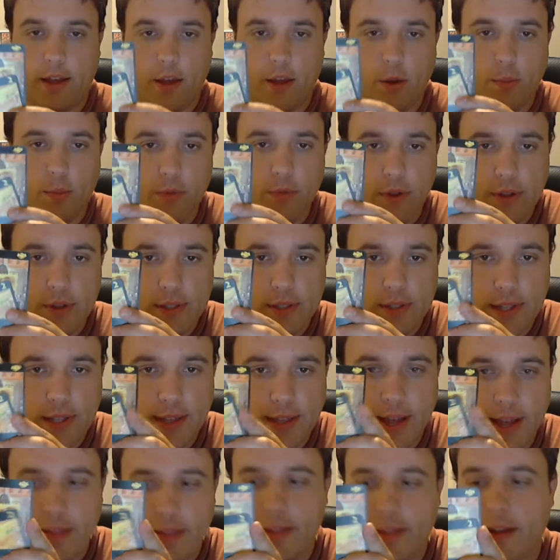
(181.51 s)
hopefully you can see
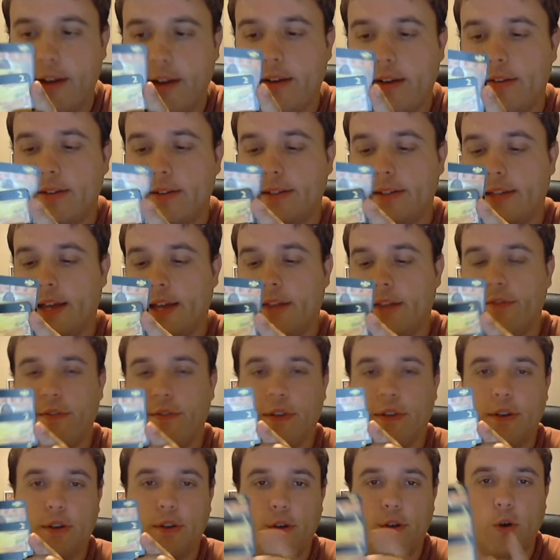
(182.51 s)
that there. It's kind of
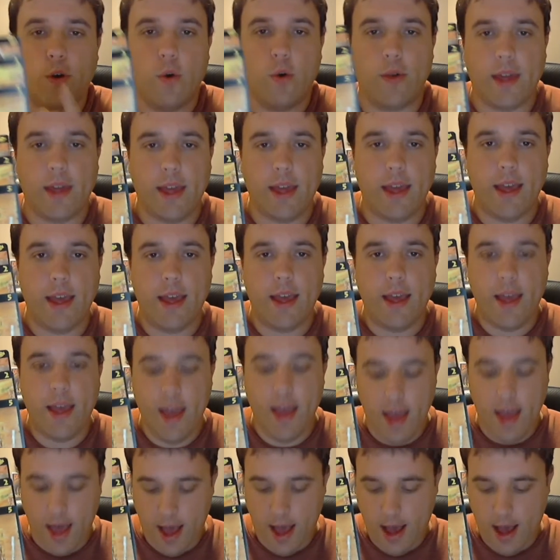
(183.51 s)
hokey.
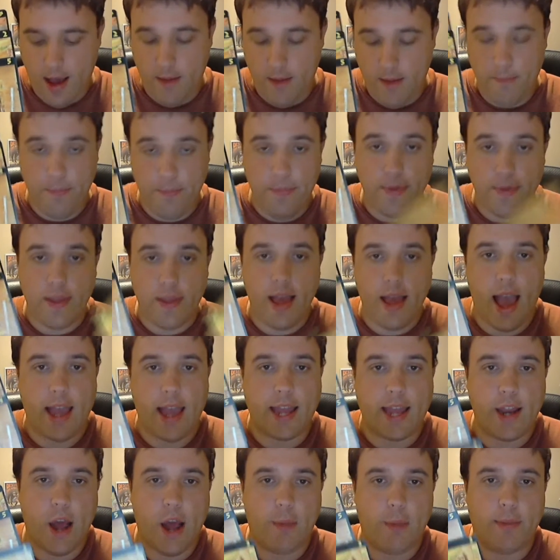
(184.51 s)
I
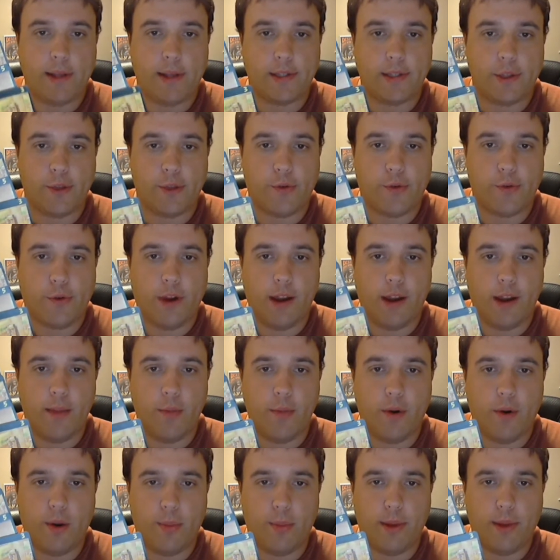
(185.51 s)
cannot place a 3
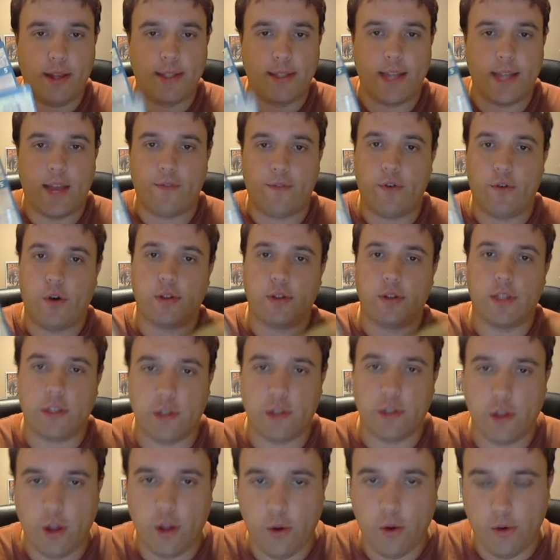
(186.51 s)
anymore because that, of course,
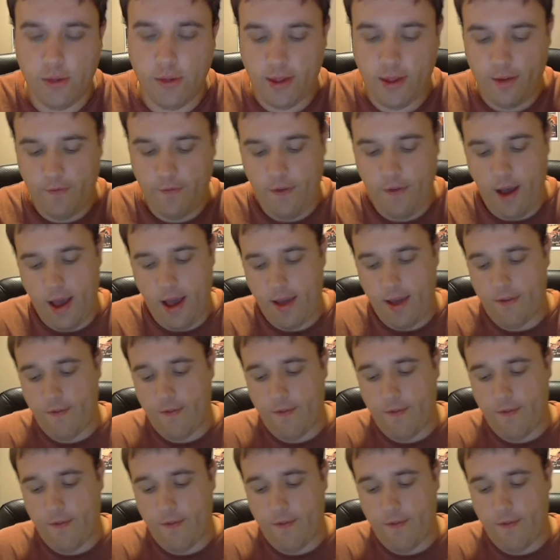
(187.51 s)
is lower than a 5.